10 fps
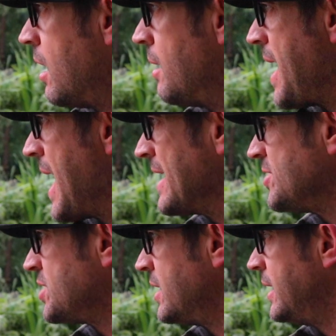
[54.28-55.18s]
I've
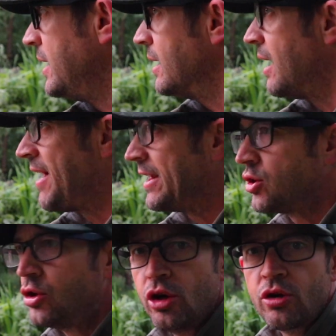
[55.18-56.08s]
had a
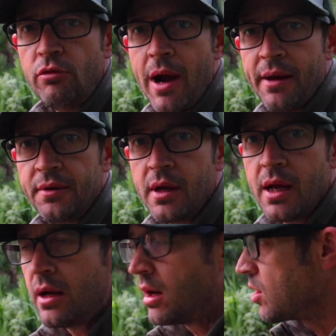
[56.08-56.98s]
good look around,
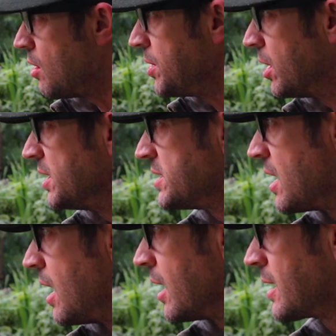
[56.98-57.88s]
and I've got to be honest,
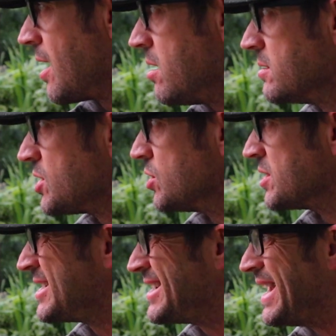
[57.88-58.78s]
I can't sort
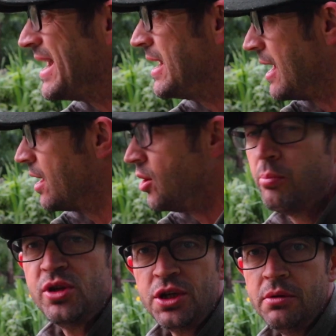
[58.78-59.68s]
of see an
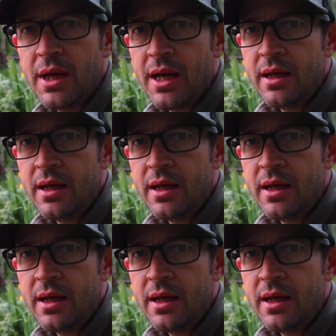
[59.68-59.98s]
opportunity.